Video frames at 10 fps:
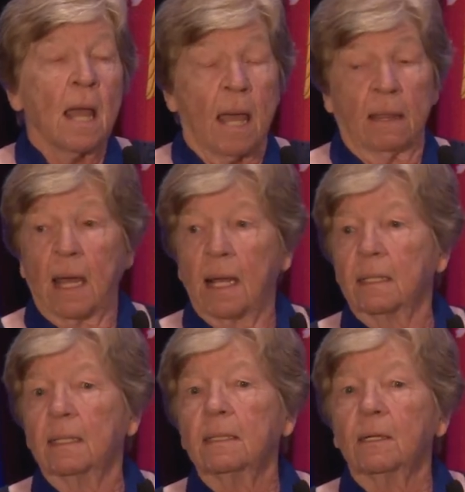And
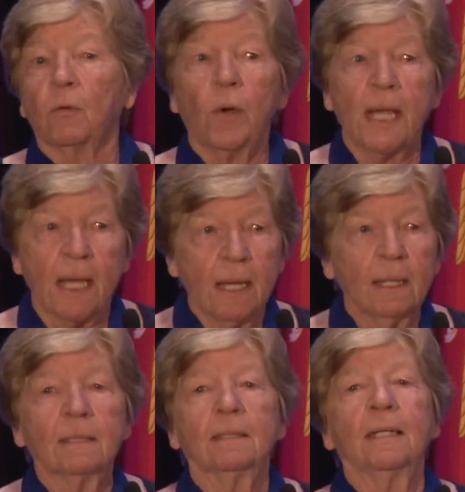then
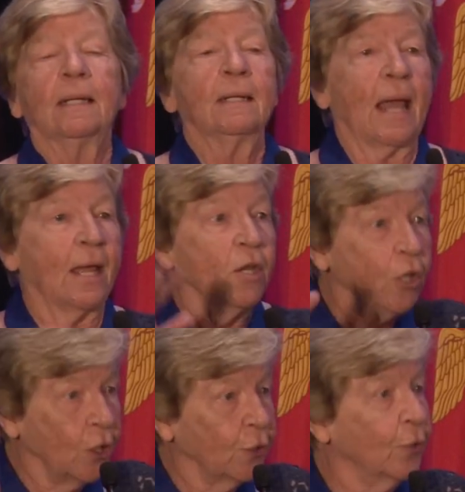we and
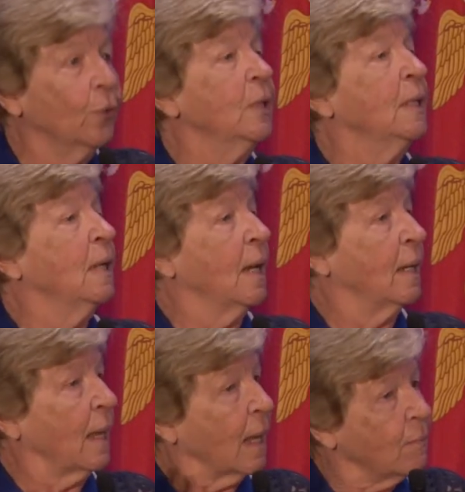you
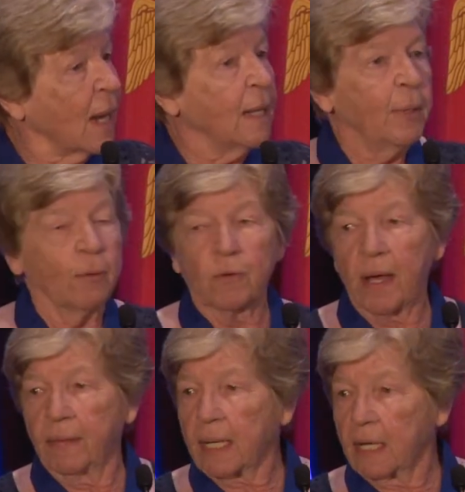and many people
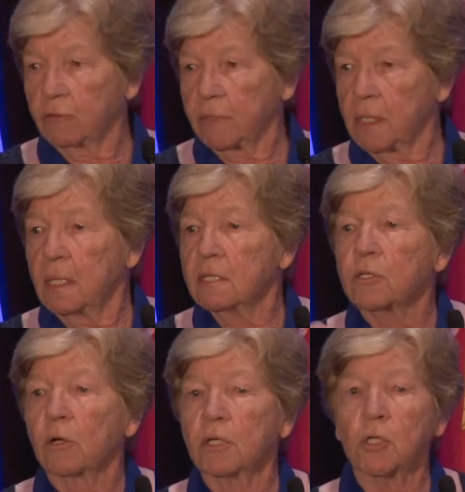around the country
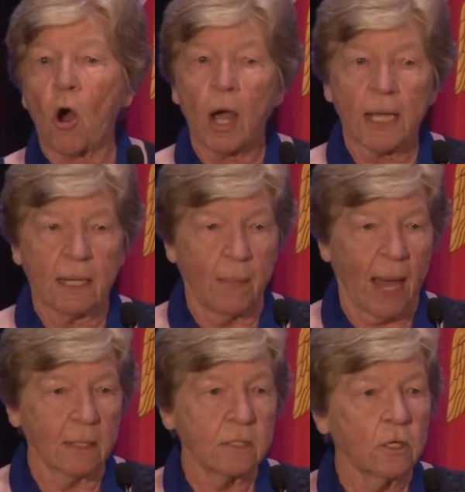started talking
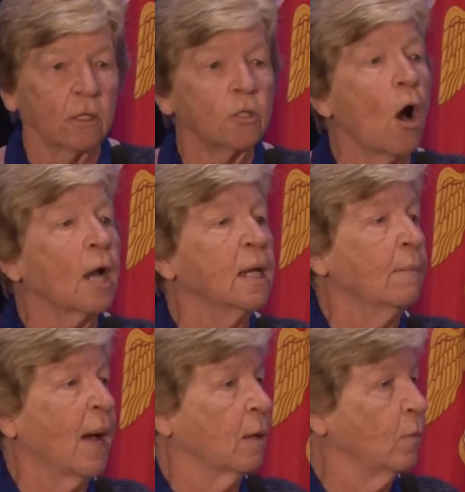about
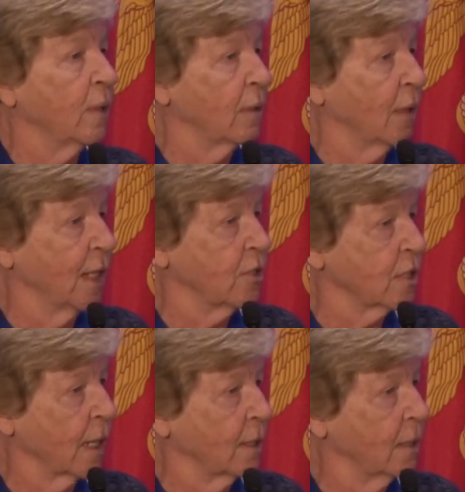it with their
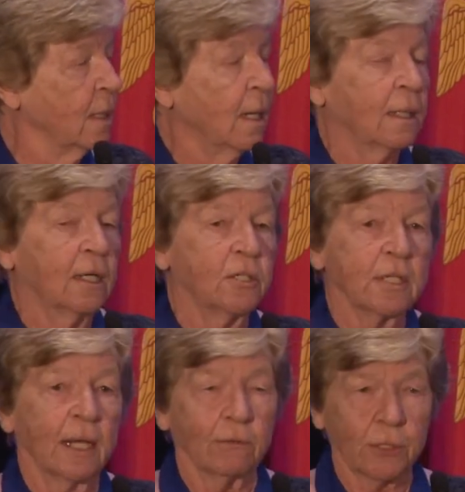
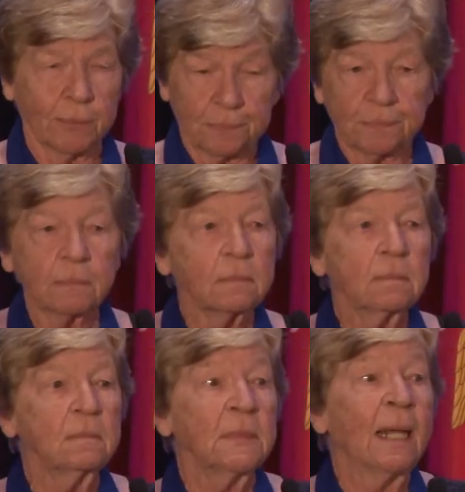legislators.
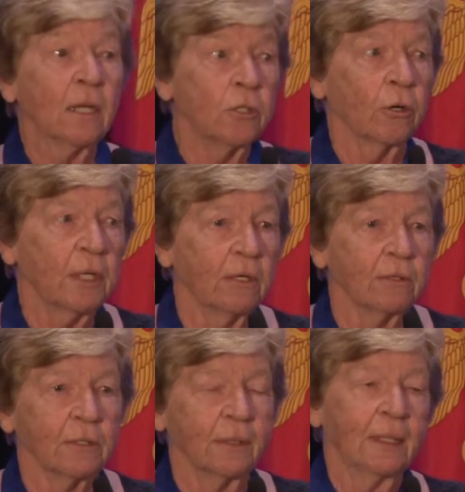And it took
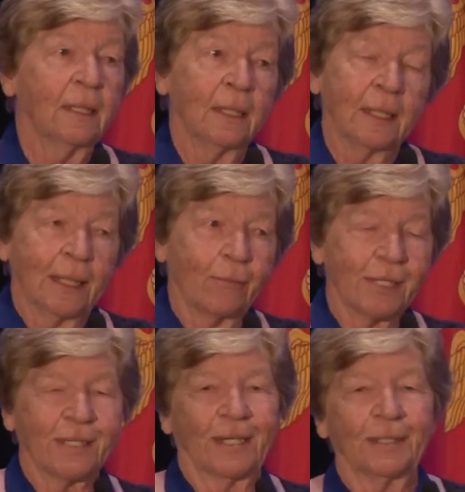years. That
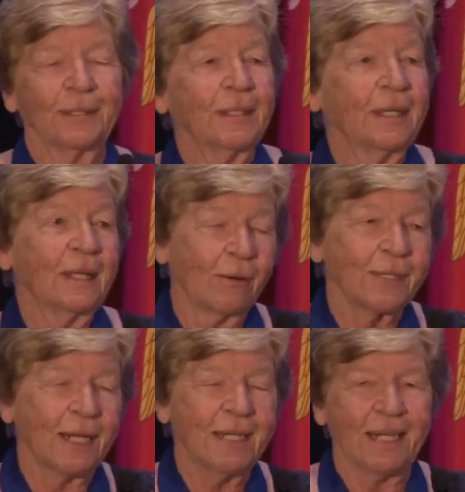was
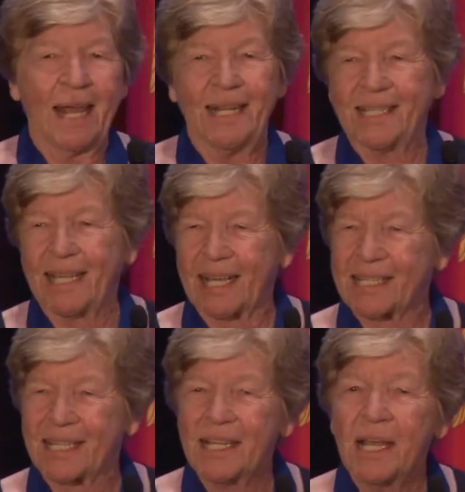
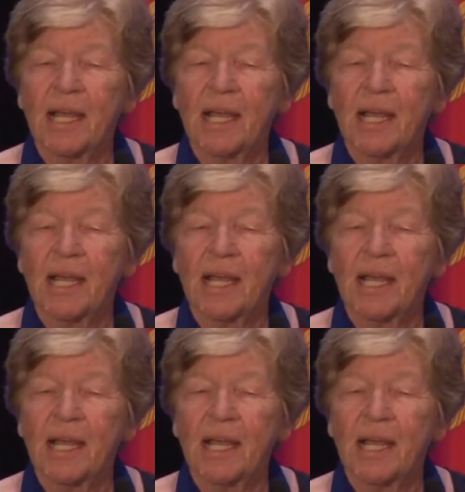1986.